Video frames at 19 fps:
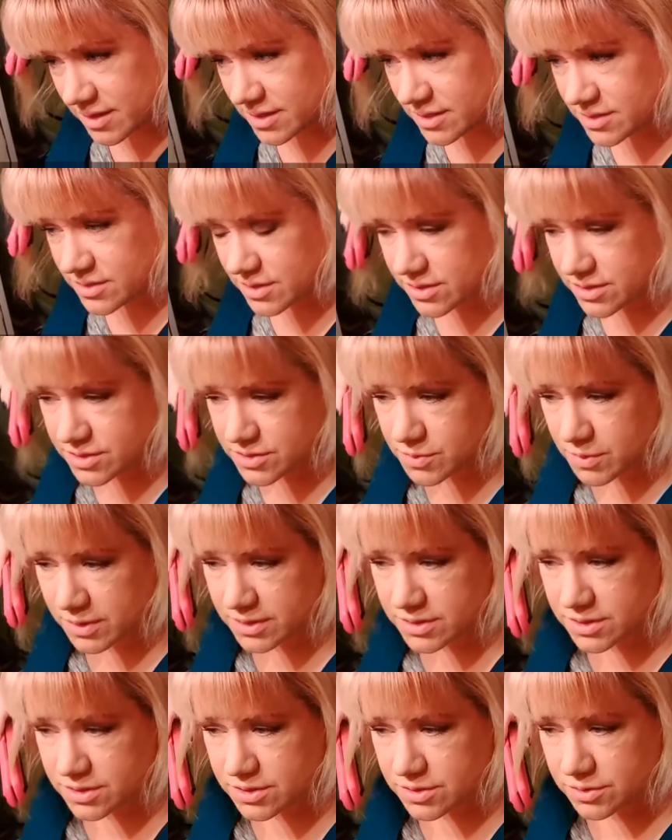so I just
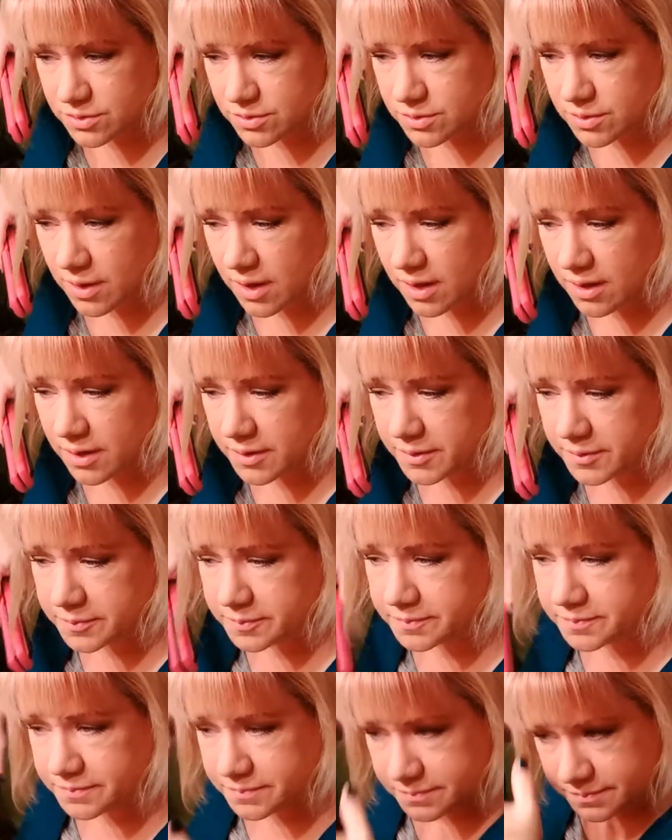wanted to do a
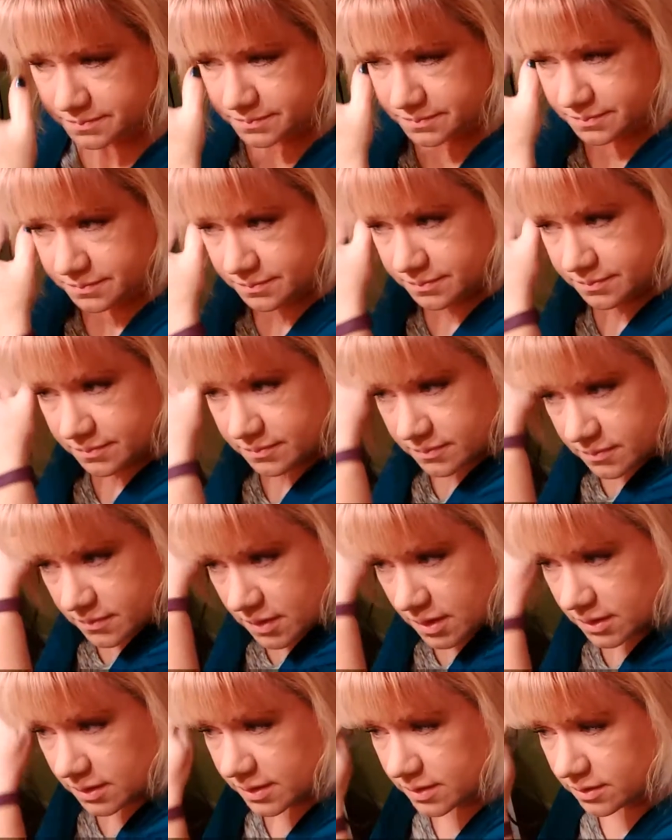
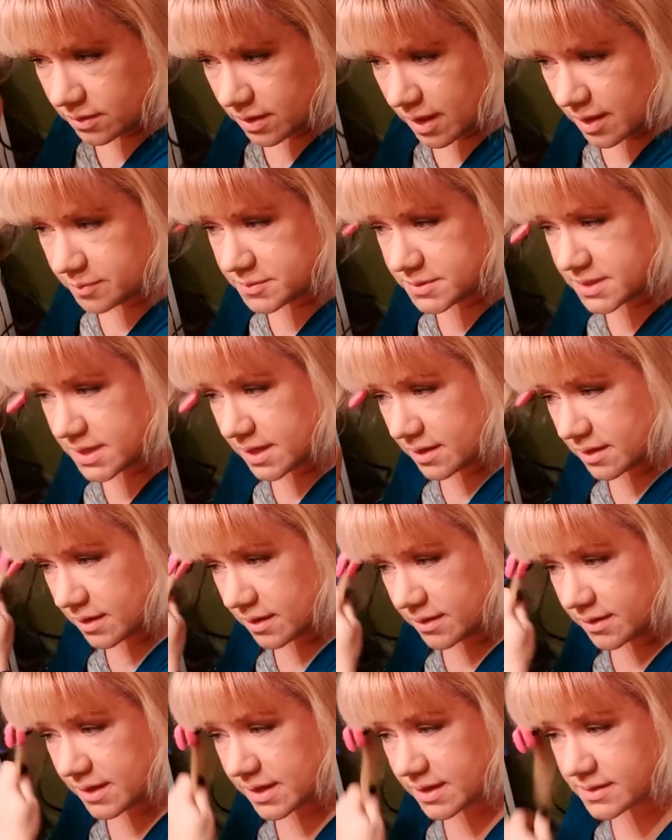little update
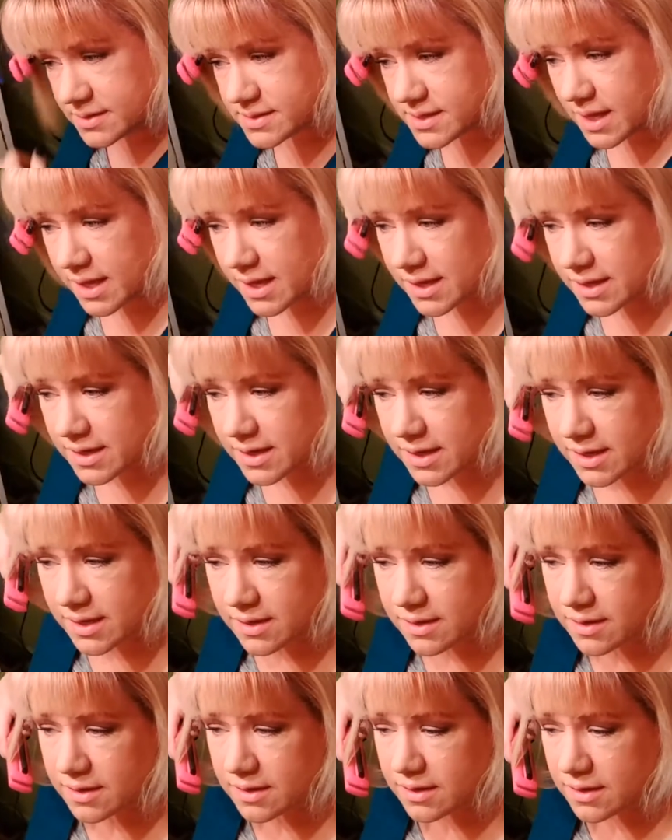on the
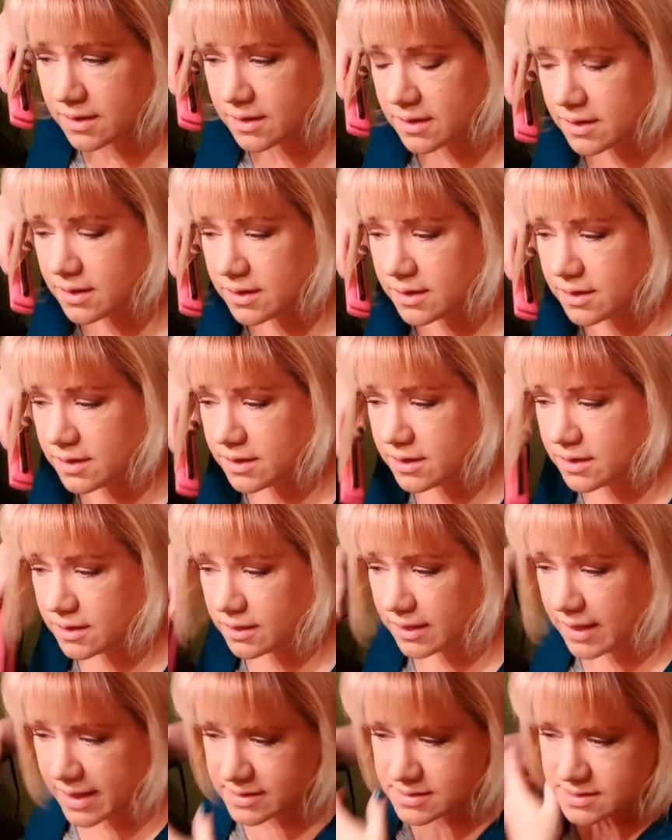anxiety.
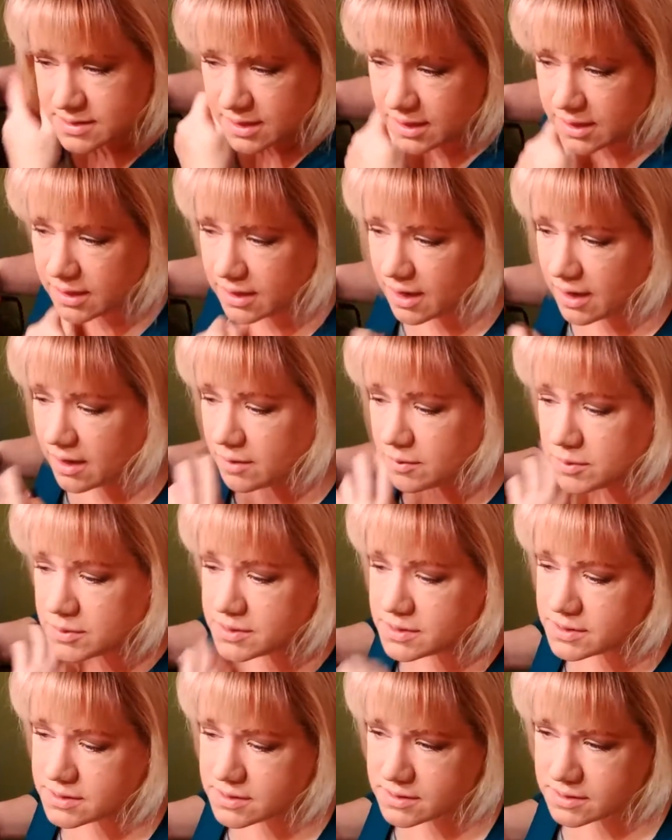Last night I
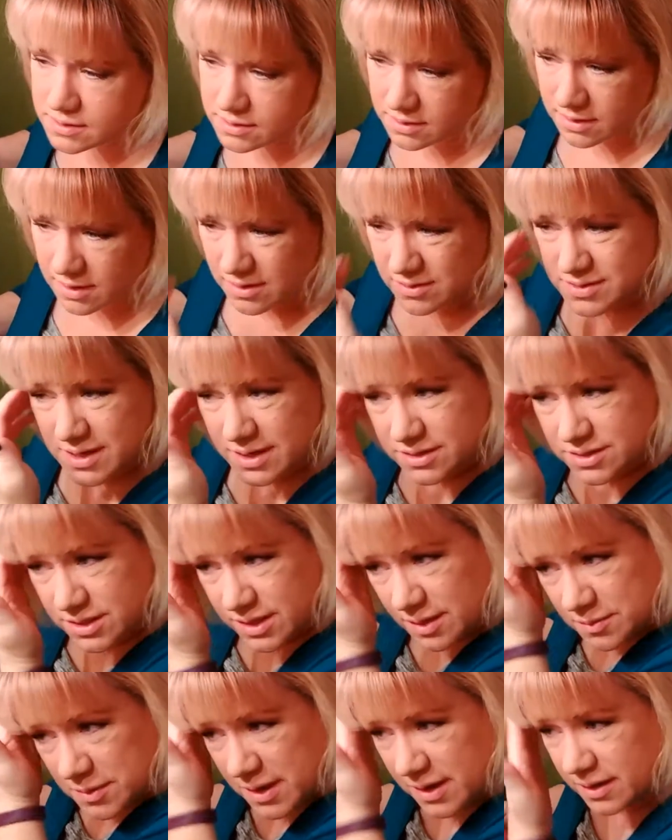was
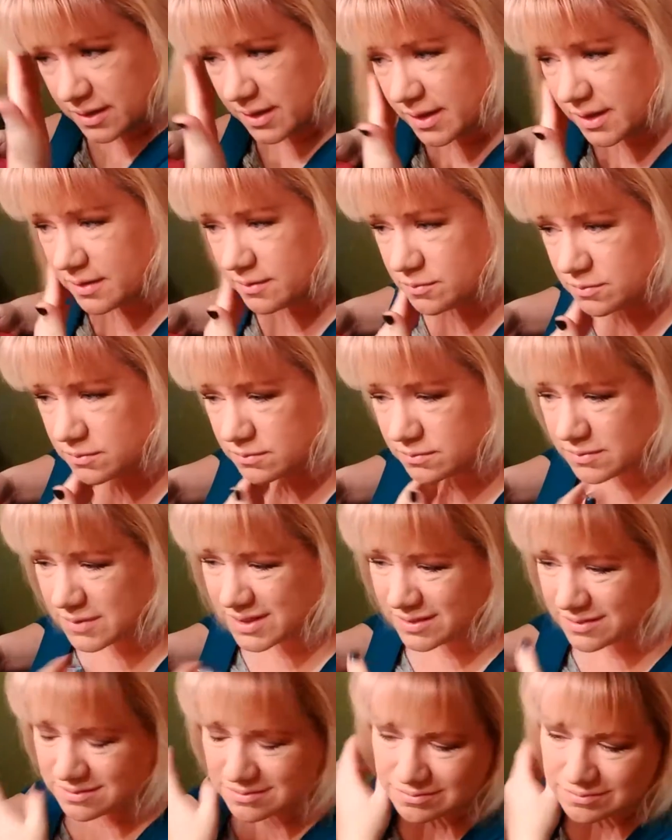actually up kind of late,
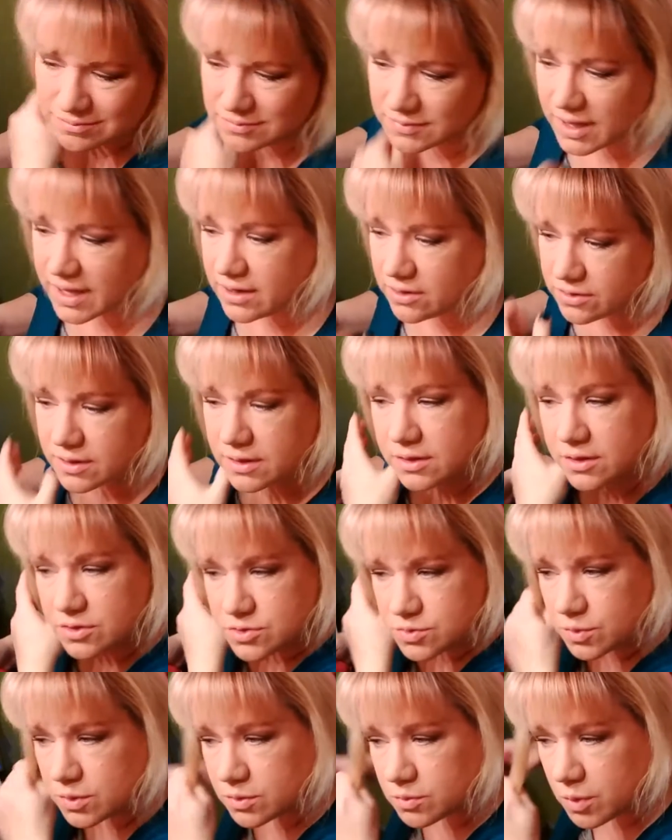well, later than
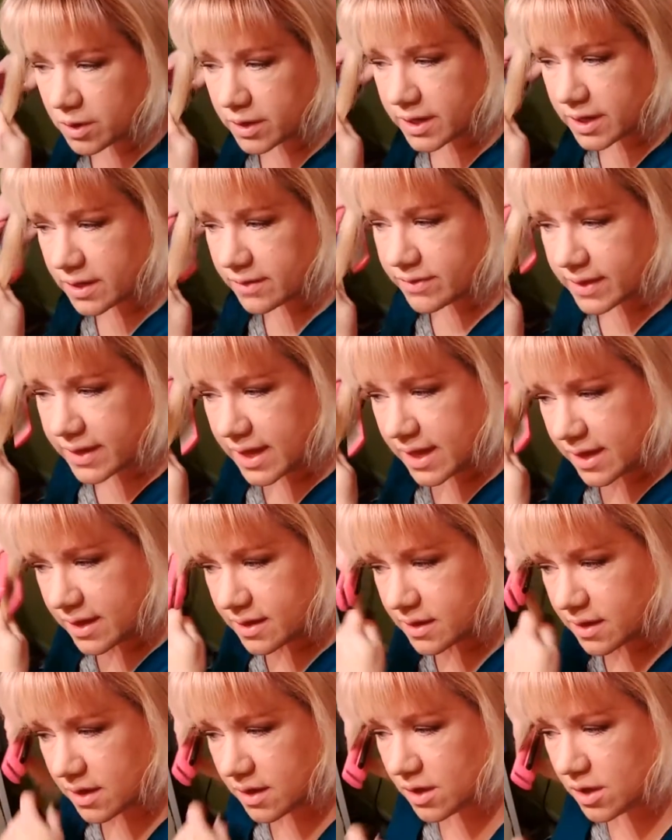usual, working on the cake,